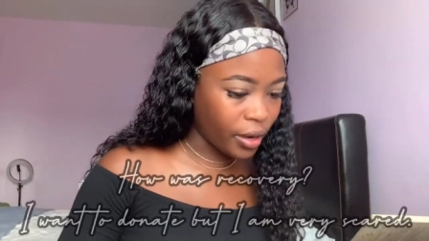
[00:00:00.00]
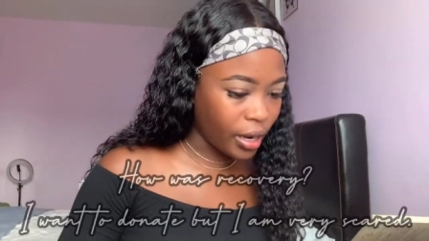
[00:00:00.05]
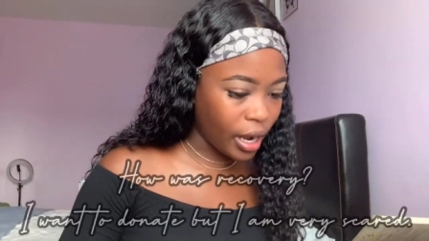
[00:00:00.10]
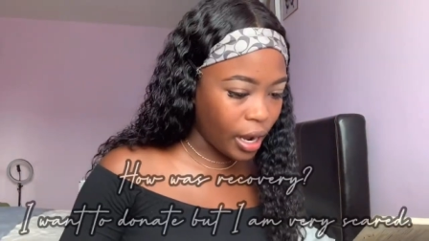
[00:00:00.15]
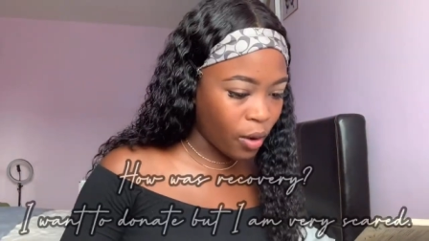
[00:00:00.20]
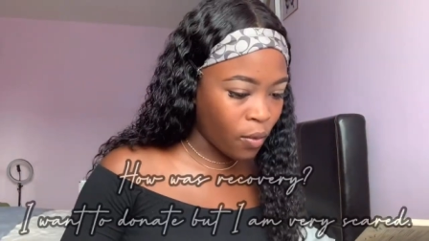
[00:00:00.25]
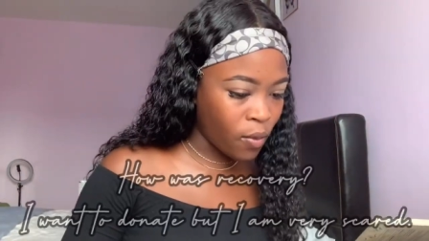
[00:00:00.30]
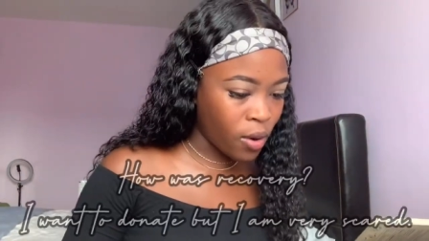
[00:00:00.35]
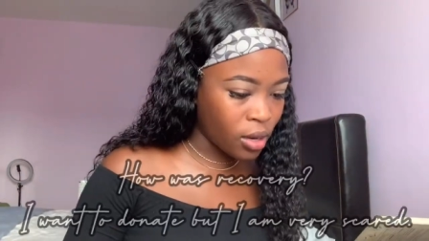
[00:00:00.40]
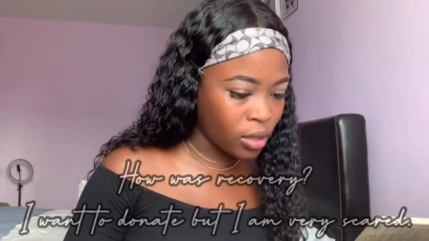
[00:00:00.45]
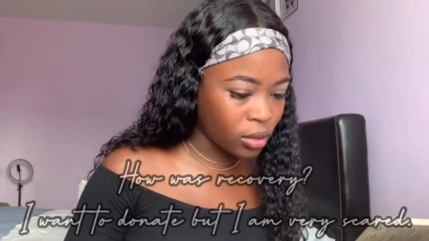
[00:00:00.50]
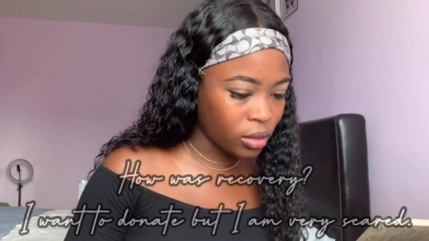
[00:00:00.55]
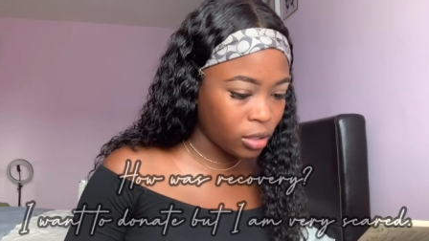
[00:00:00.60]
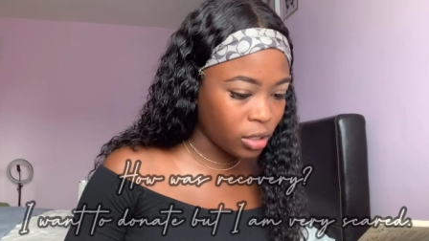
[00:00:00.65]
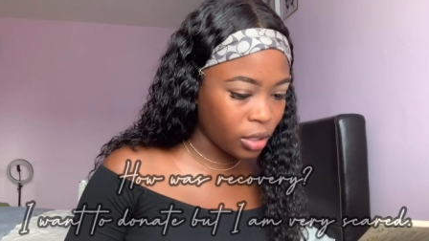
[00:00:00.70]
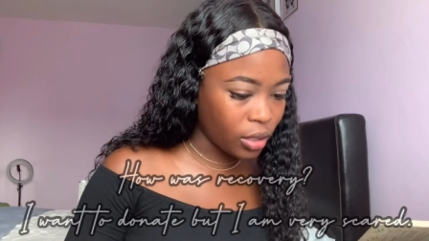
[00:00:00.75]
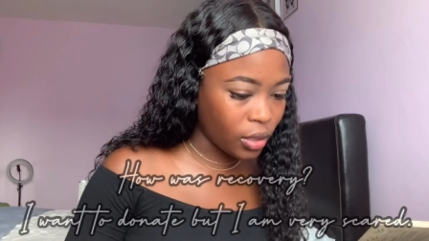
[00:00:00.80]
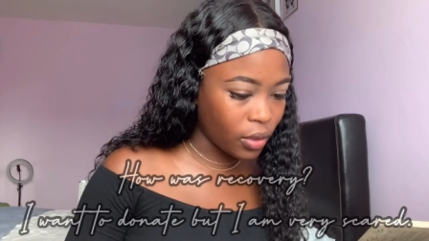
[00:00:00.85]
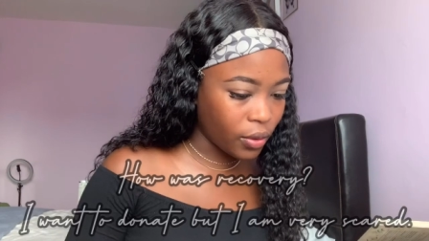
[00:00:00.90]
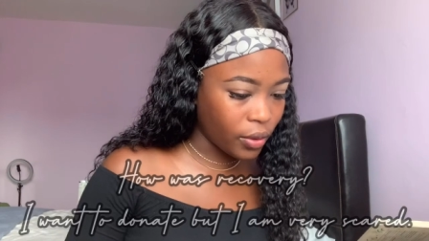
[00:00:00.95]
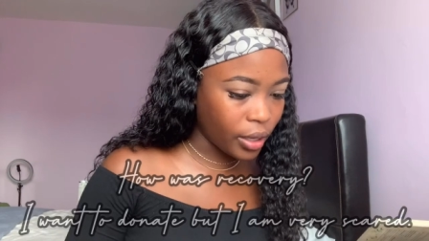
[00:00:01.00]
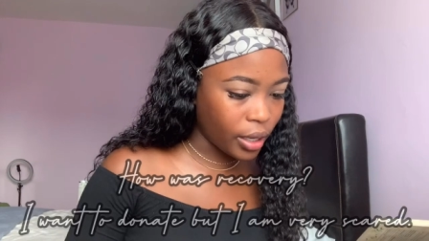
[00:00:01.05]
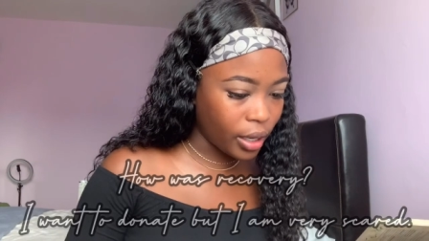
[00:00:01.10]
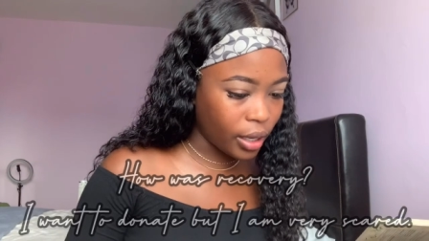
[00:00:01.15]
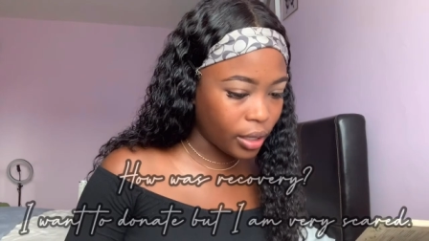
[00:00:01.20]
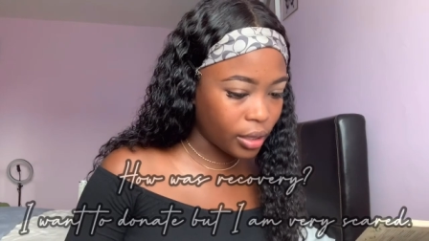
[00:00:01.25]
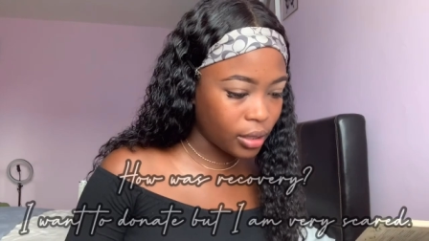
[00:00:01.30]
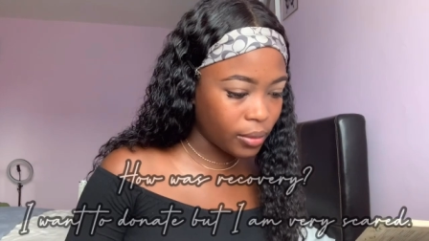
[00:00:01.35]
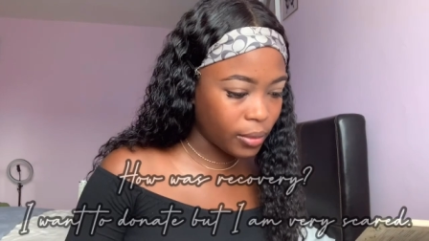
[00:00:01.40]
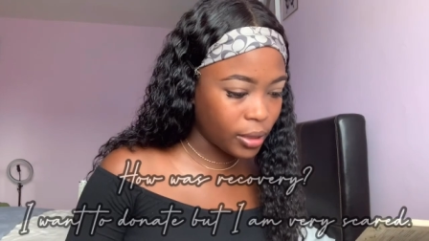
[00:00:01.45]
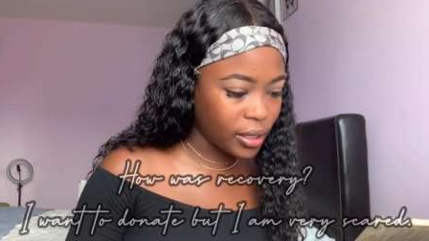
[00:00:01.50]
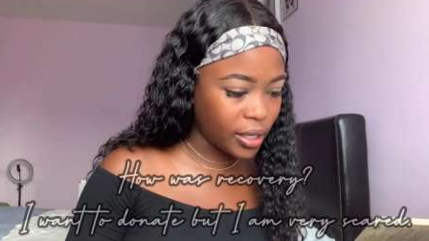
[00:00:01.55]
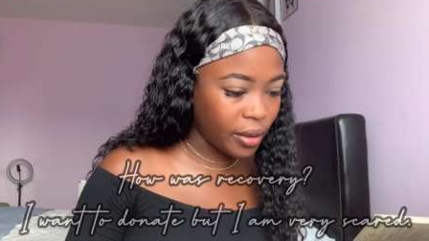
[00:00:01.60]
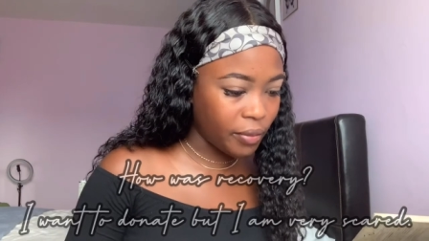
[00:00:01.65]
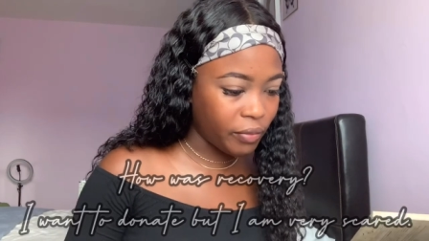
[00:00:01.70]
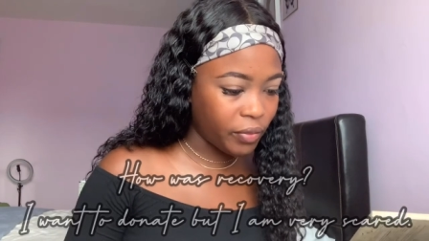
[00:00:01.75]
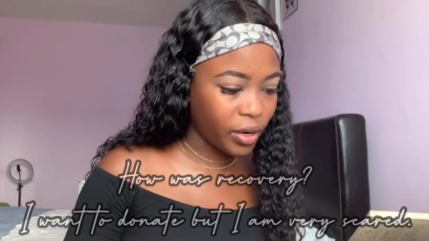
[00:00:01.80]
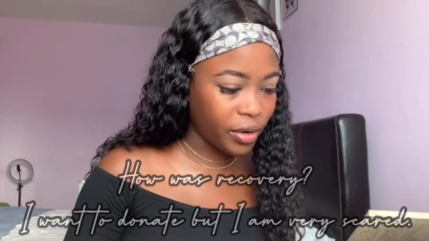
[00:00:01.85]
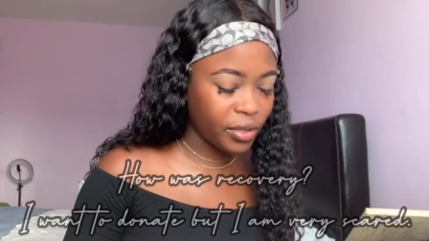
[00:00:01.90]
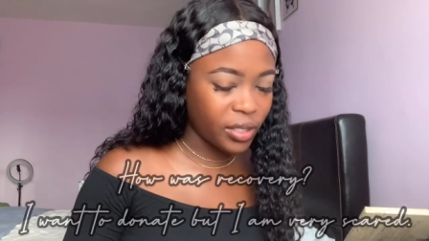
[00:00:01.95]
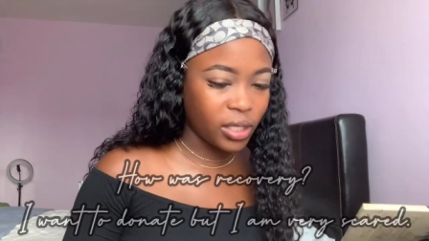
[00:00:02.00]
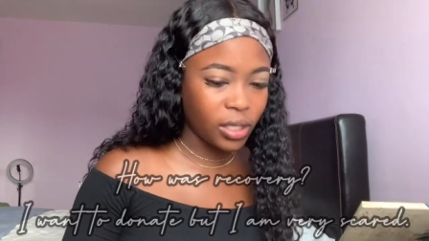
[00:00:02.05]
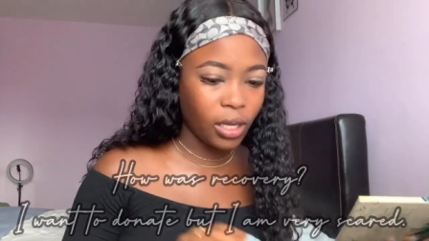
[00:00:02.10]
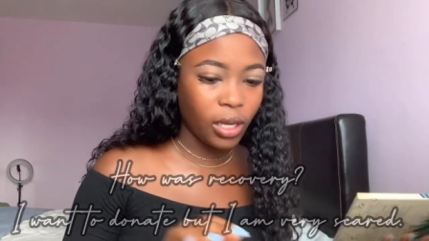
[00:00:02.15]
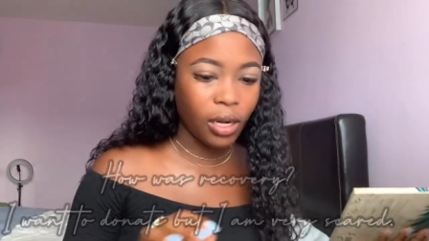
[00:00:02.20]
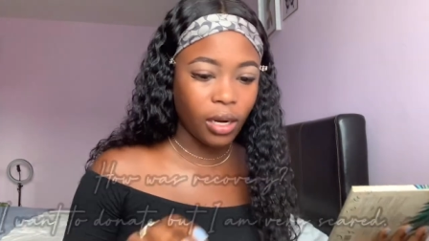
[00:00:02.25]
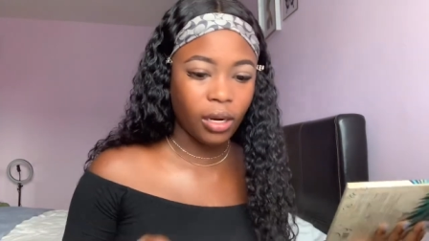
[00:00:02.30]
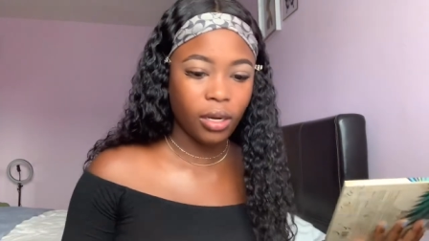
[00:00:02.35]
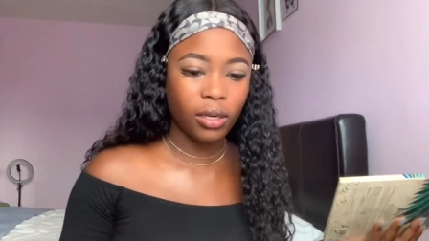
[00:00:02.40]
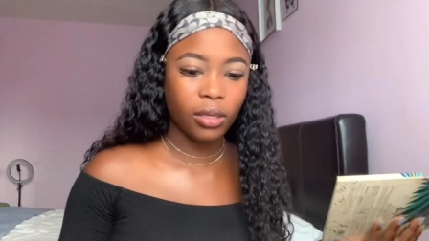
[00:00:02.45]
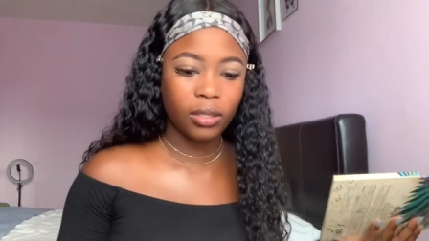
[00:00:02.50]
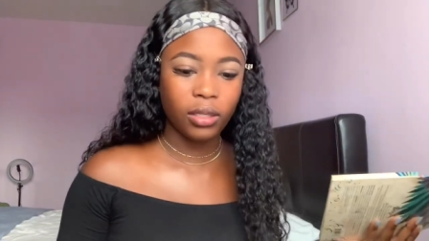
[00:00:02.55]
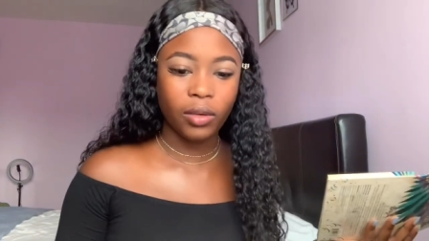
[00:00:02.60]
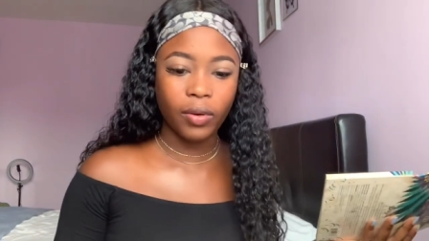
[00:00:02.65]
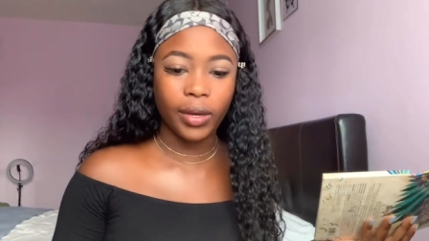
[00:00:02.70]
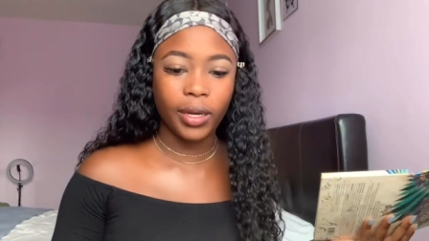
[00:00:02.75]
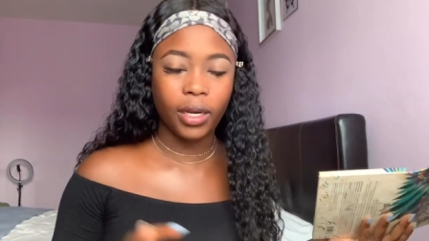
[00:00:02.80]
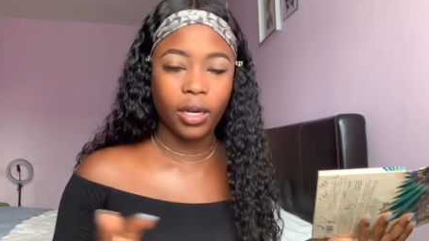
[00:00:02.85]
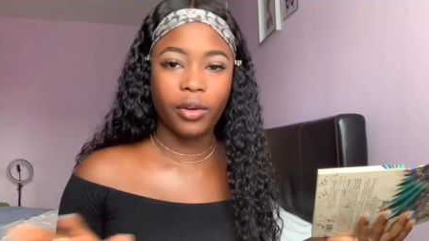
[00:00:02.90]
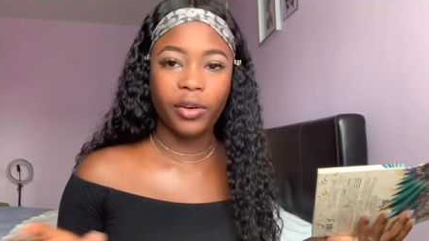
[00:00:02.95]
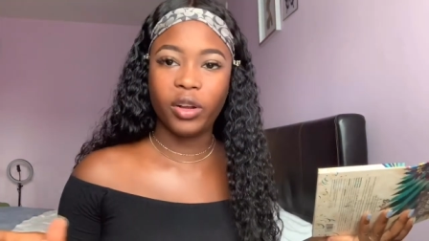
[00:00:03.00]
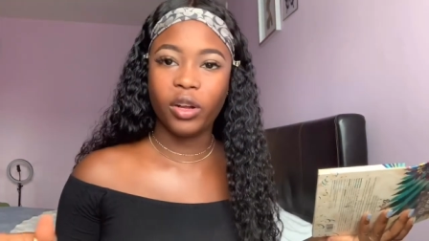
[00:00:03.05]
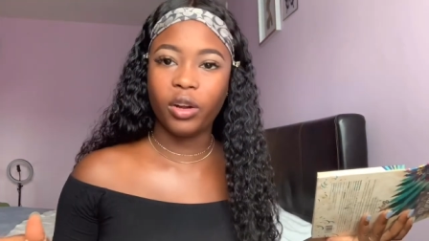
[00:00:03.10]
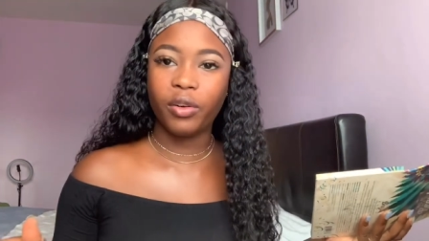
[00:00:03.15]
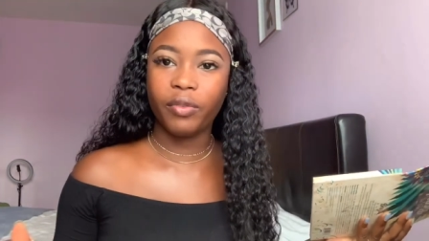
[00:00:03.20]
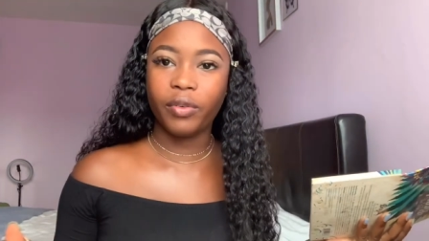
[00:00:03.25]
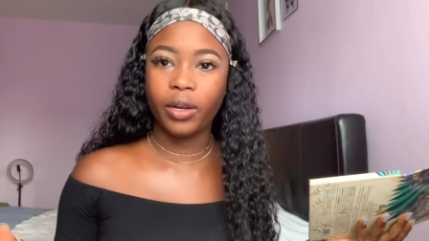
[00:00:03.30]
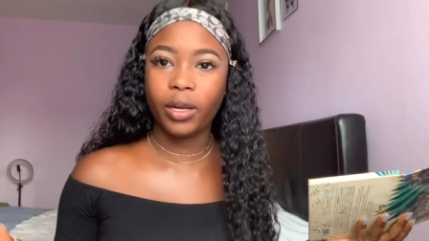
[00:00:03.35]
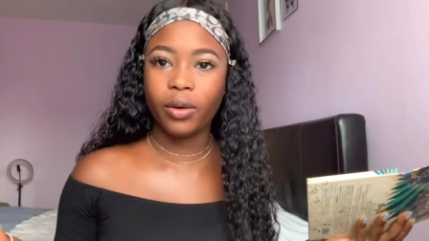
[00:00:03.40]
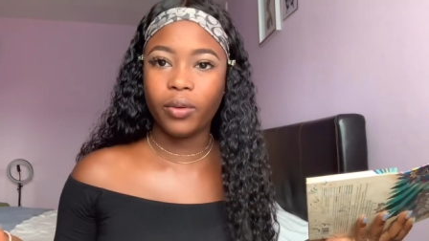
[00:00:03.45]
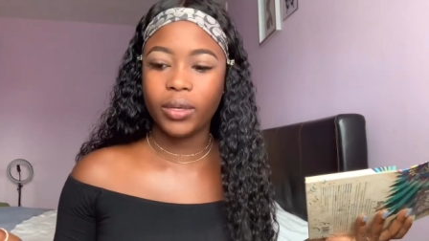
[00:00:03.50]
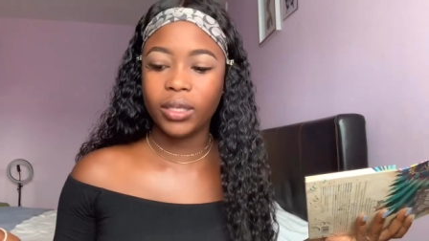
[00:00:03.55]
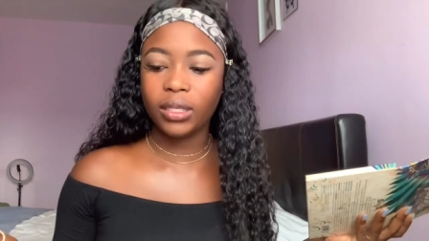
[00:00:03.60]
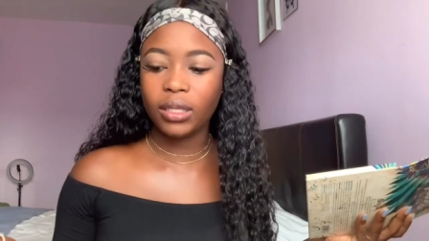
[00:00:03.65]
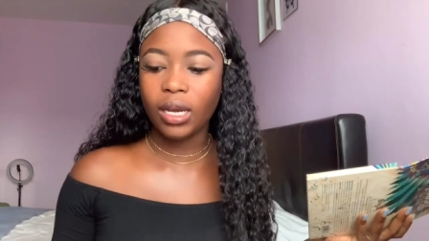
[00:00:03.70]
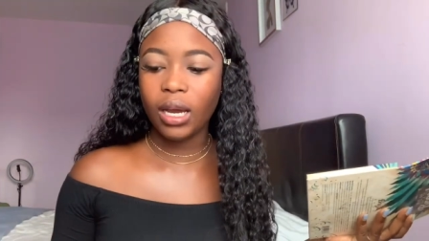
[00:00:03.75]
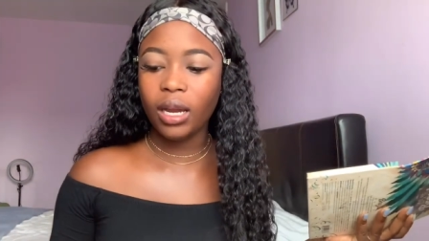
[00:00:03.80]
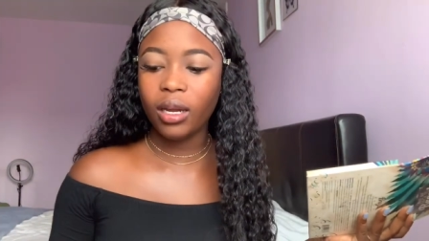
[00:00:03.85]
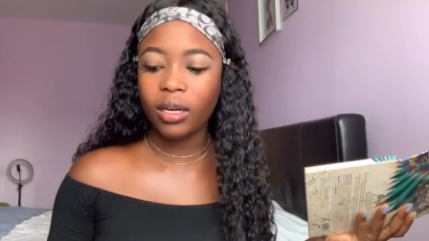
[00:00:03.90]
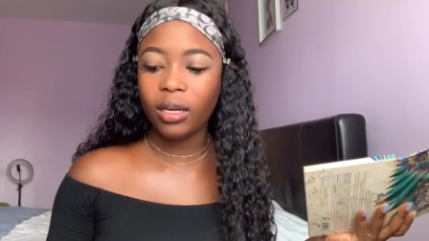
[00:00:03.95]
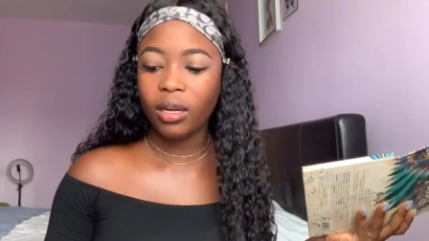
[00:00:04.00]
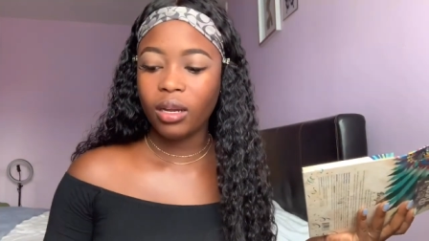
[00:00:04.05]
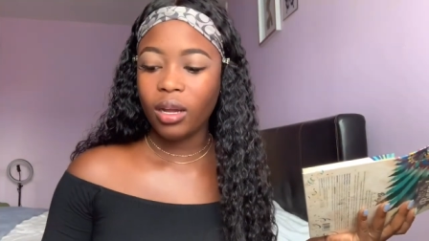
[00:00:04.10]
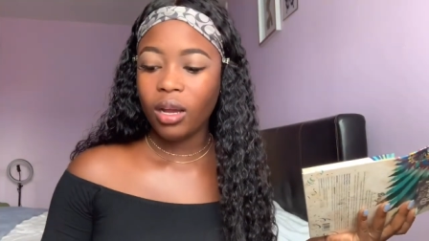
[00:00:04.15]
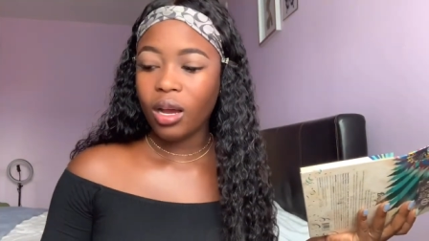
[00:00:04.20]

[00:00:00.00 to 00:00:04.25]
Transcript: I want to donate but I'm very scared. So another recovery question.